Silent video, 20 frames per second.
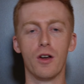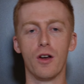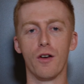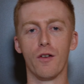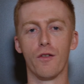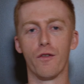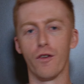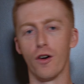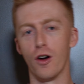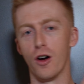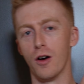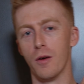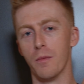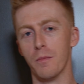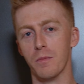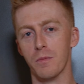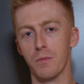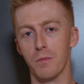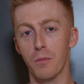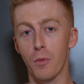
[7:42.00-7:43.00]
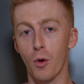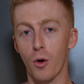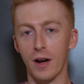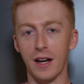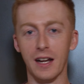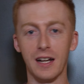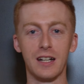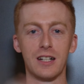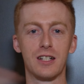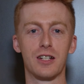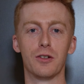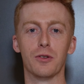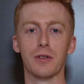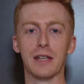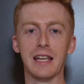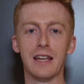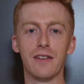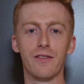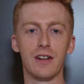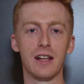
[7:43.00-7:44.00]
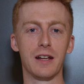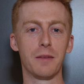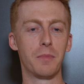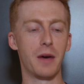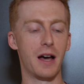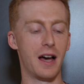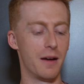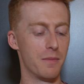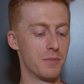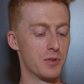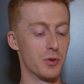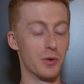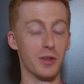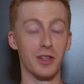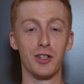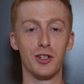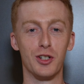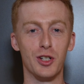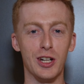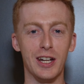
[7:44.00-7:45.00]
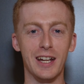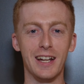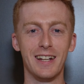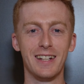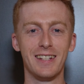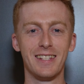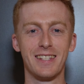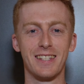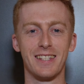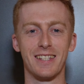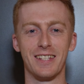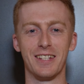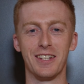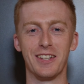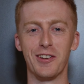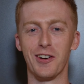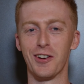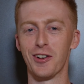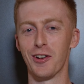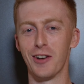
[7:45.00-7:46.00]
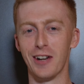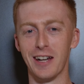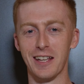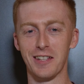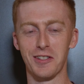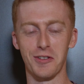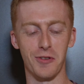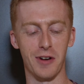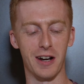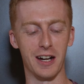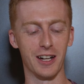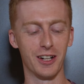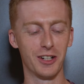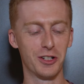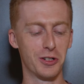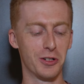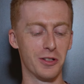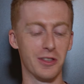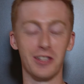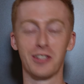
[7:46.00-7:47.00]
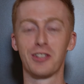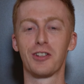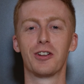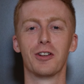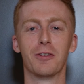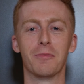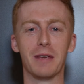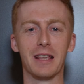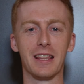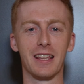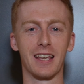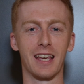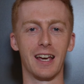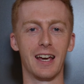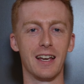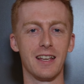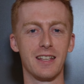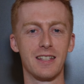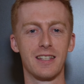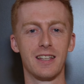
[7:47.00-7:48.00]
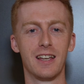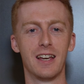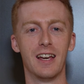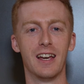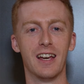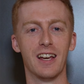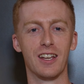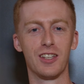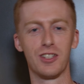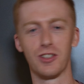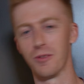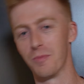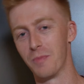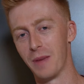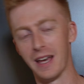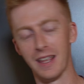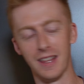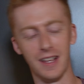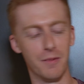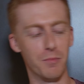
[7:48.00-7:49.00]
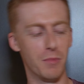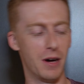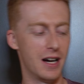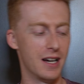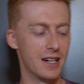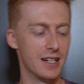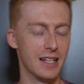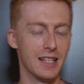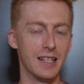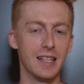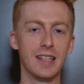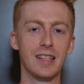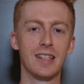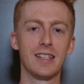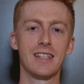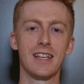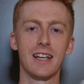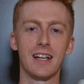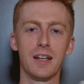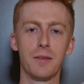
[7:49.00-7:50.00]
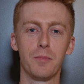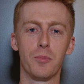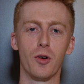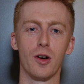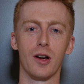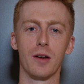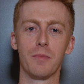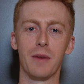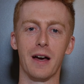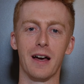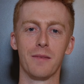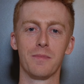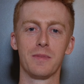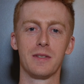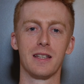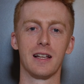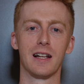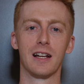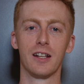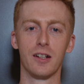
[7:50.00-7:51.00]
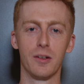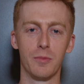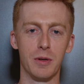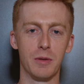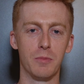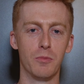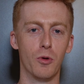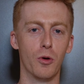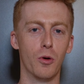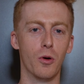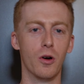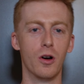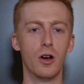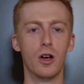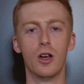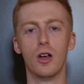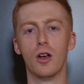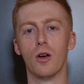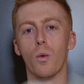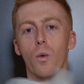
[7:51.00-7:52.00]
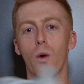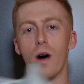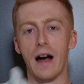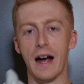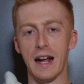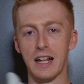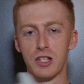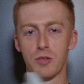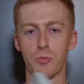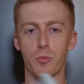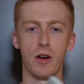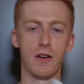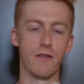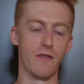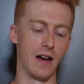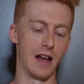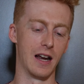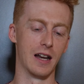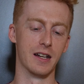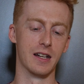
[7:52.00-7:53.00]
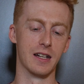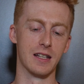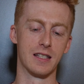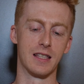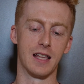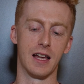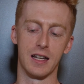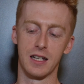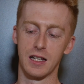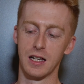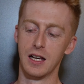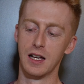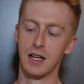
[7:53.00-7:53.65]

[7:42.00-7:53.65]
from morning till evening, perhaps with jeans, not only as a running shoe. This could be the case, so bear that in mind. And then the second point, perhaps a little bit more widespread valid, is that